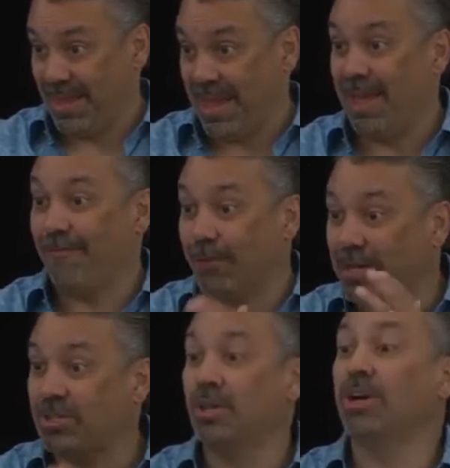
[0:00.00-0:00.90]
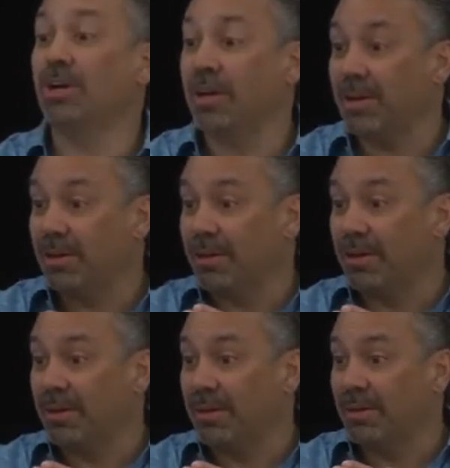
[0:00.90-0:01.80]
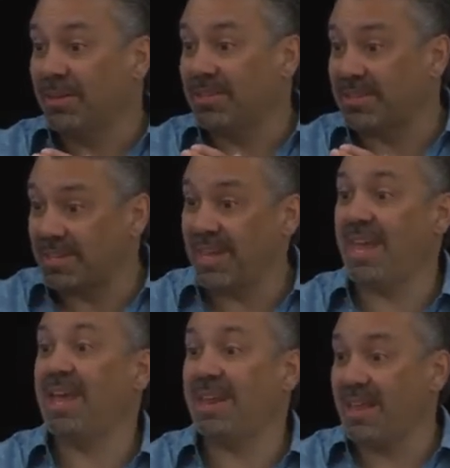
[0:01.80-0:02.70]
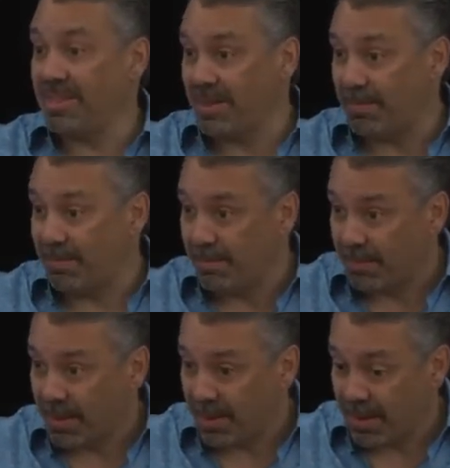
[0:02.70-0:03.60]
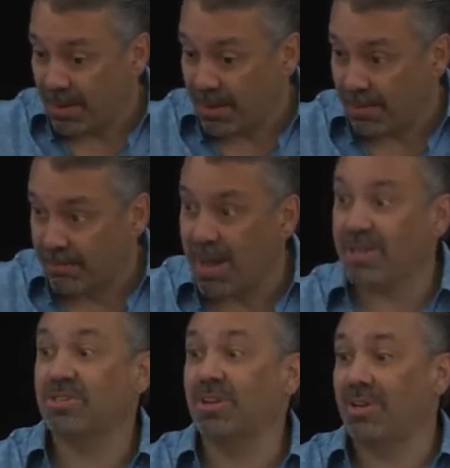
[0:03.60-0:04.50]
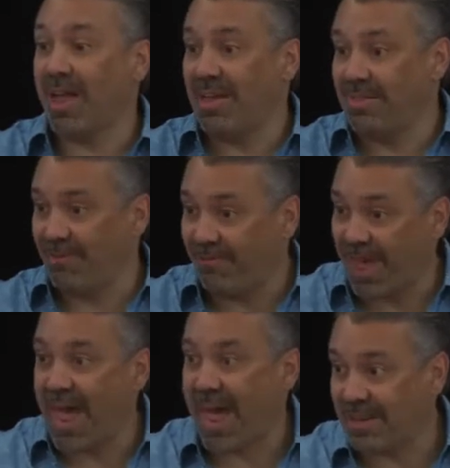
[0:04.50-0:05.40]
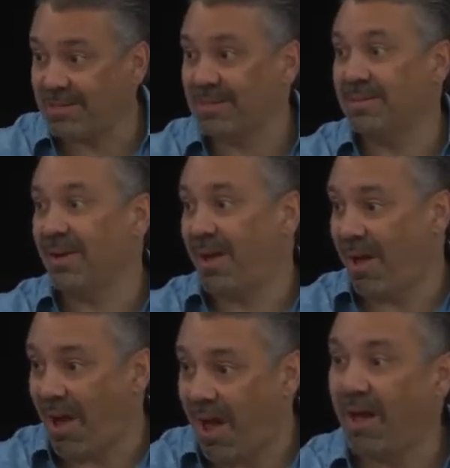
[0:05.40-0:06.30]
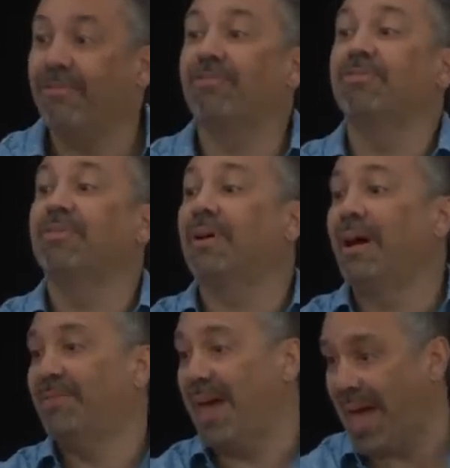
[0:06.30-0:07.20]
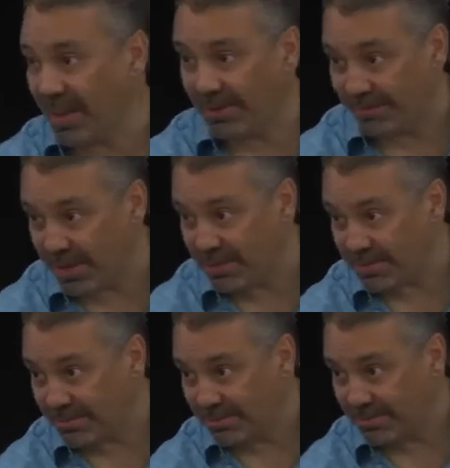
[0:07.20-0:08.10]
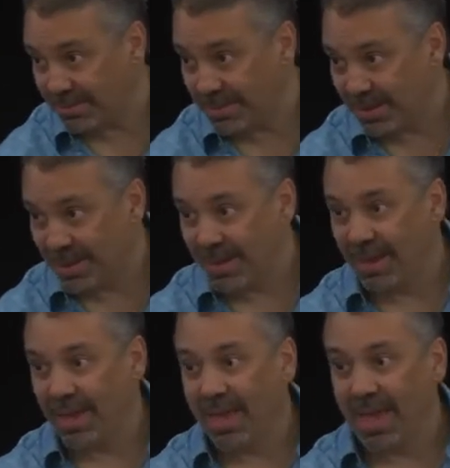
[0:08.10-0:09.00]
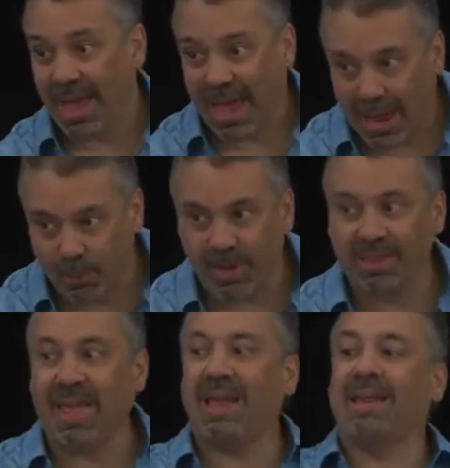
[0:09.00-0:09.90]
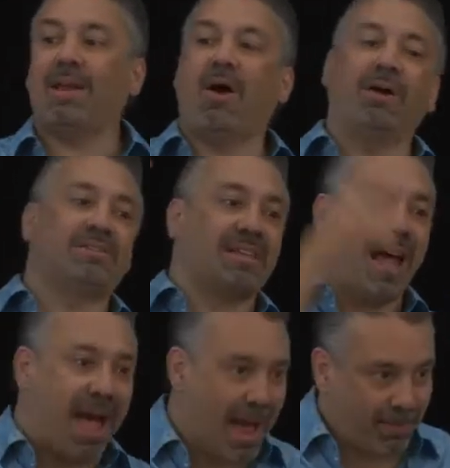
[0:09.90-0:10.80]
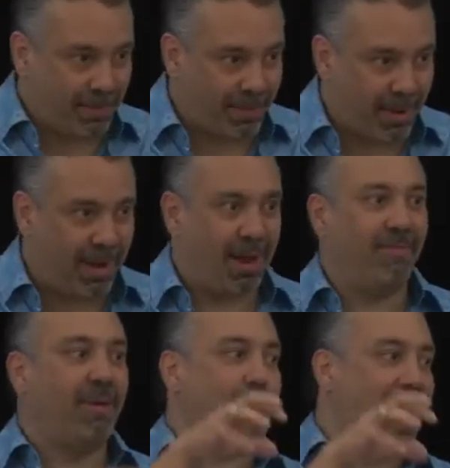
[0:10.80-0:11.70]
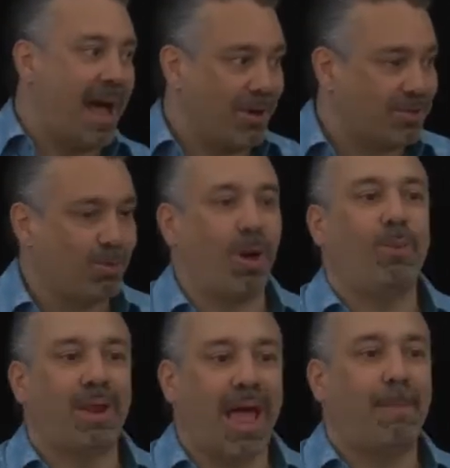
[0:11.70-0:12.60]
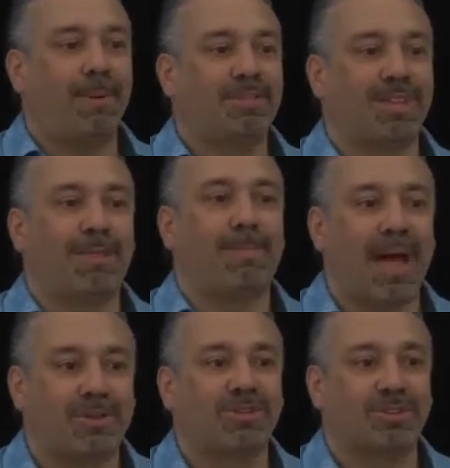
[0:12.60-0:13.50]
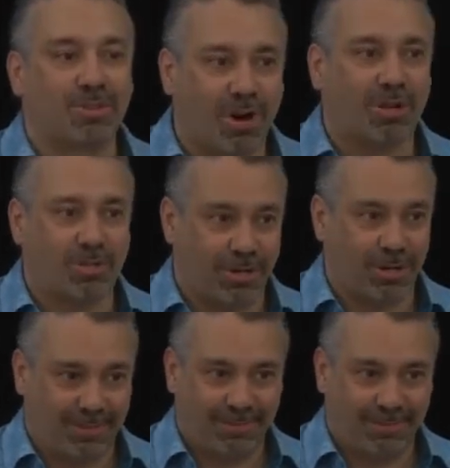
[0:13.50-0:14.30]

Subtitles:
If we took the skin and the muscle and the fat off of the elephant, and we laid it on top of the mouse, what would happen to the mouse's structure?